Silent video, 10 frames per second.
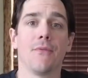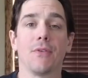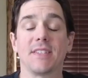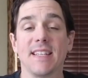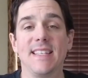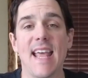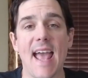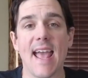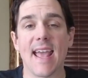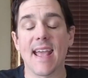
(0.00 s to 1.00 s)
For
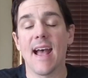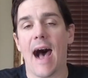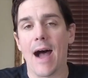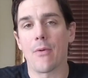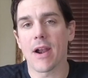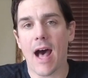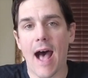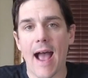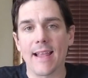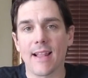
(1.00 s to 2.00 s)
today, I want to
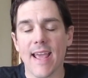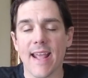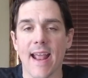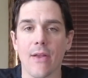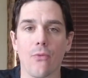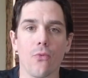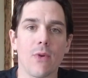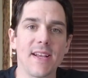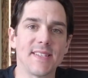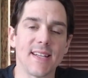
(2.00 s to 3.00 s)
highlight a
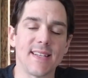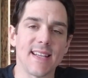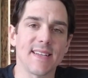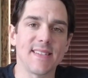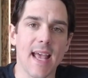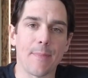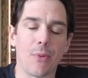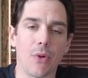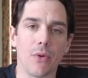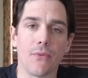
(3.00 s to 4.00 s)
recent
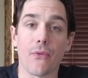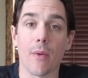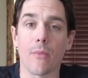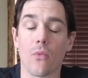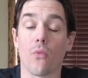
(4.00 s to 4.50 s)
example from